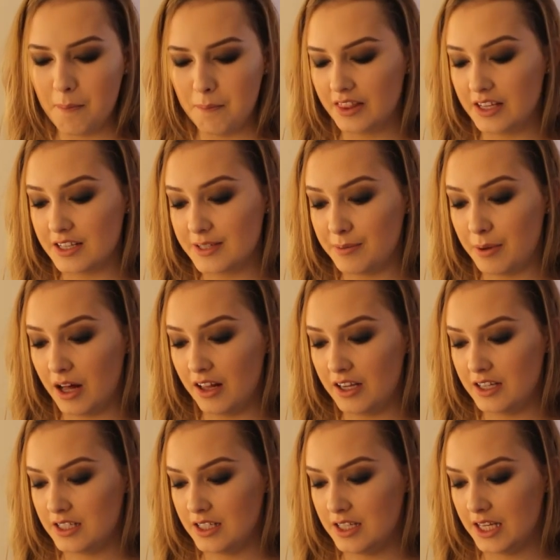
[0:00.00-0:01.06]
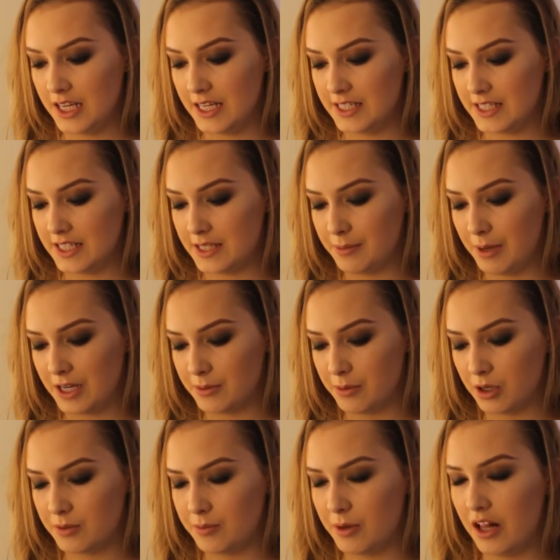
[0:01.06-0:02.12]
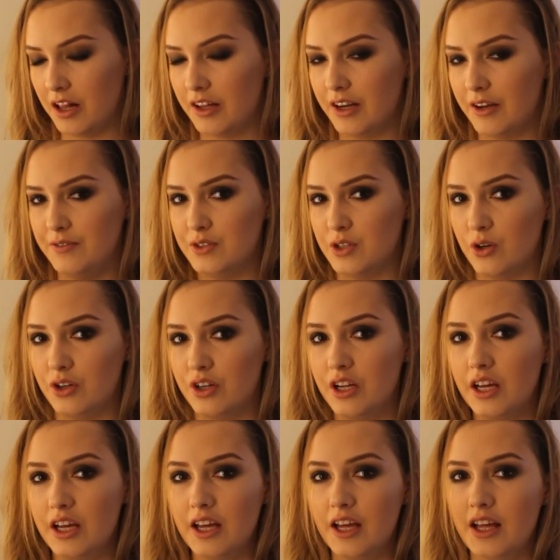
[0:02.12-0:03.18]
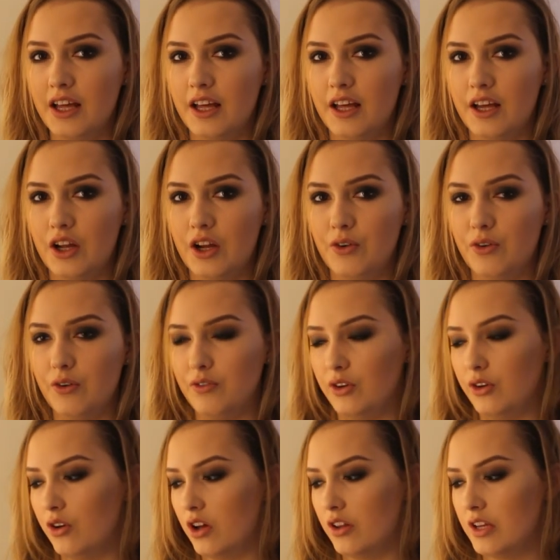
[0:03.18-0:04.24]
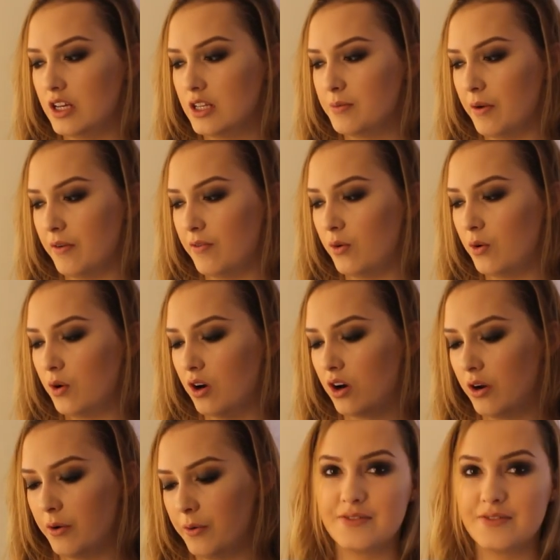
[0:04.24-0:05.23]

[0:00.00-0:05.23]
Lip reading: This palette is the Smashbox palette and I've done a review on this before.